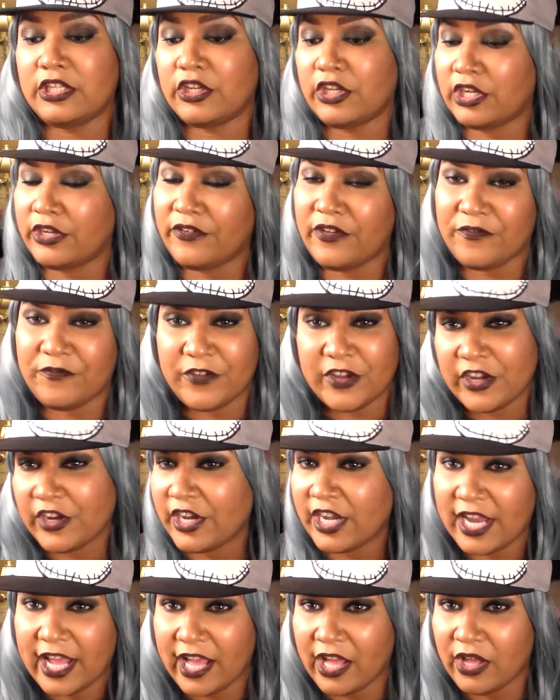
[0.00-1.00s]
They're going to
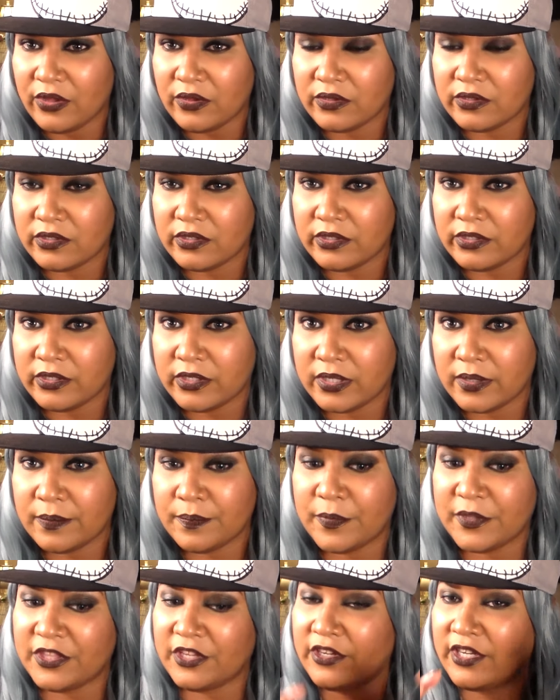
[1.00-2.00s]
figure it out,
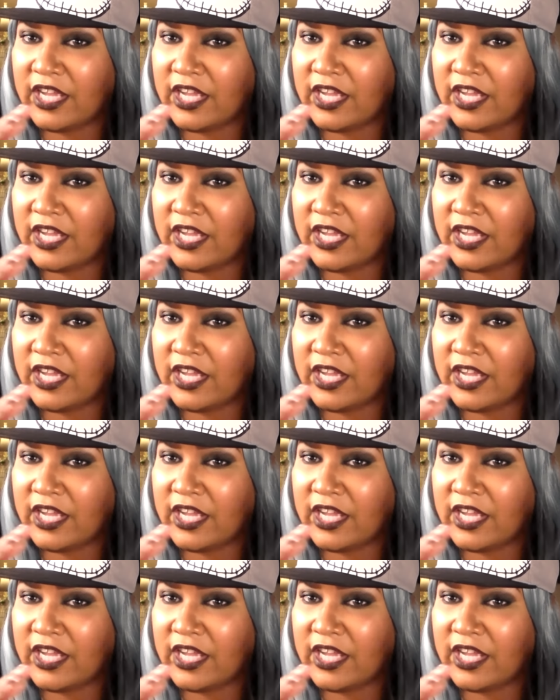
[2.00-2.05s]
but